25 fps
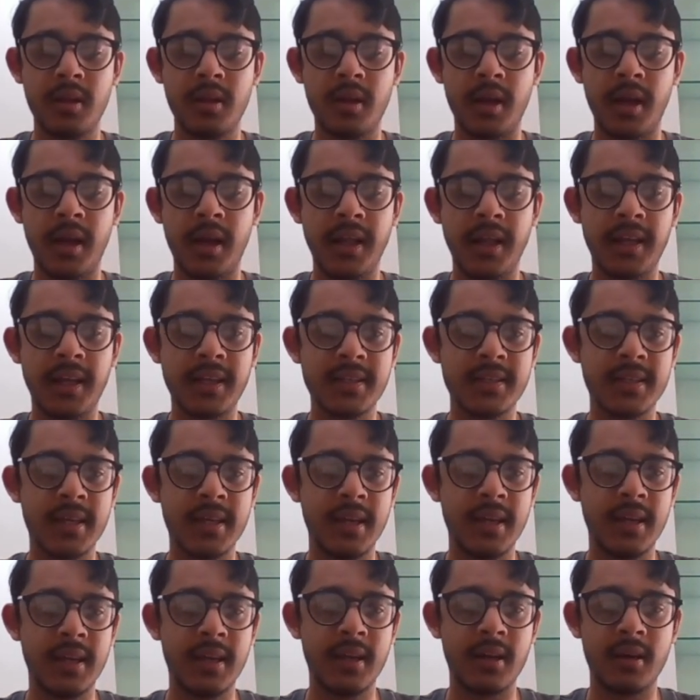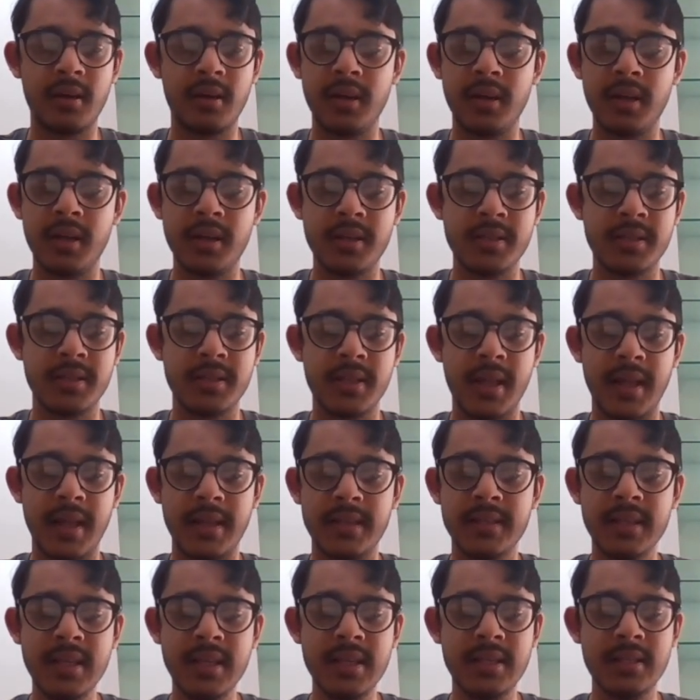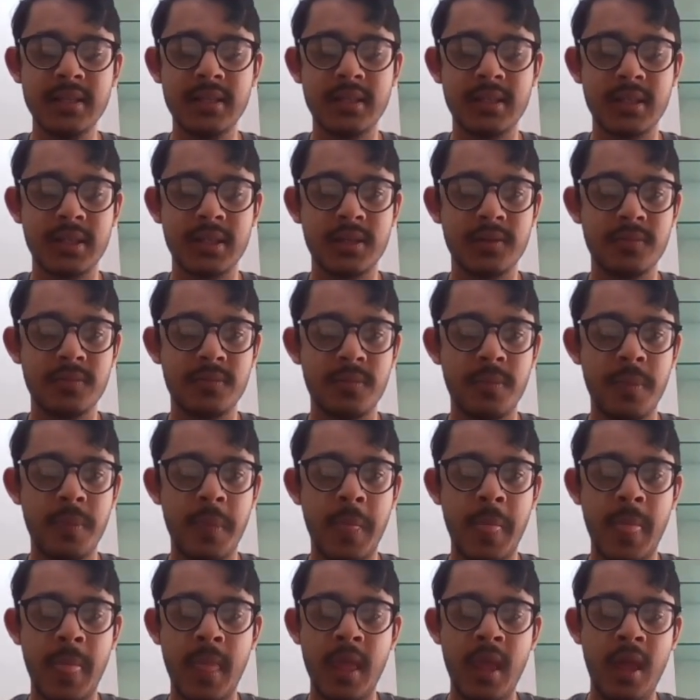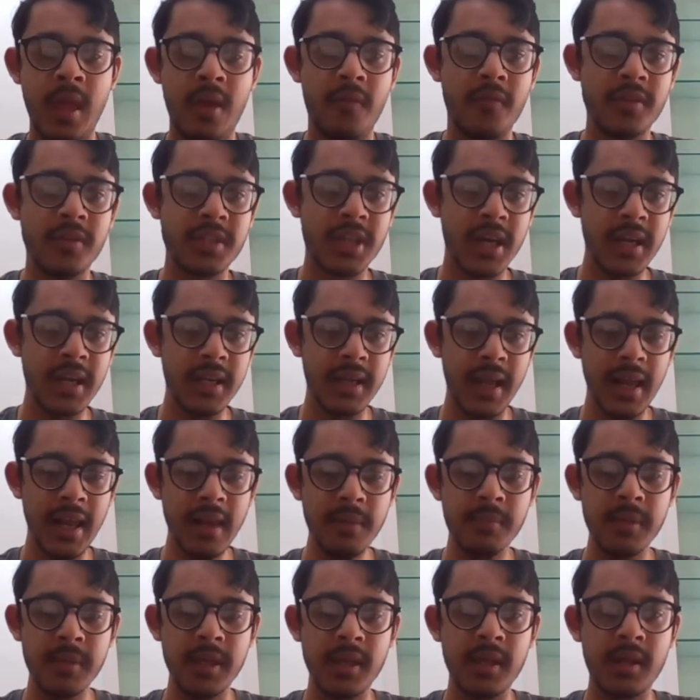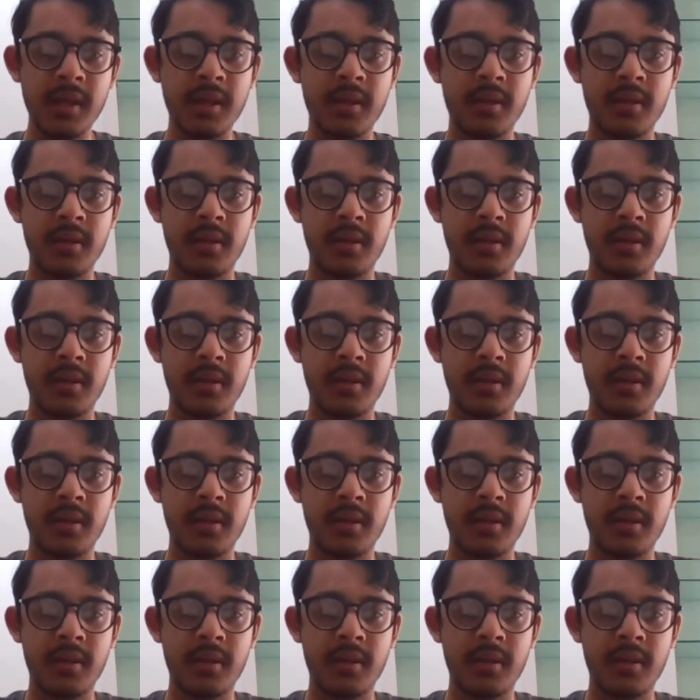and I can say does exist, which can tell me,